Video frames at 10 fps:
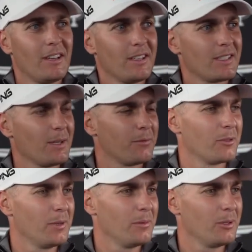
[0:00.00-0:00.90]
except for
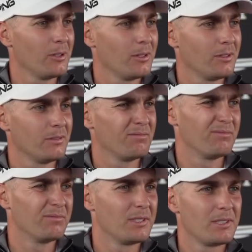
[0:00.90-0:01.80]
maybe on
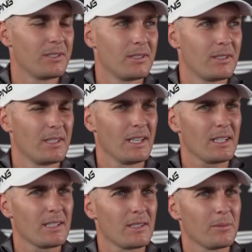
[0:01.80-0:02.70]

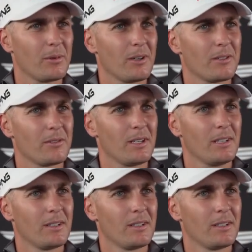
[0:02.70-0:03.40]
six, the par three.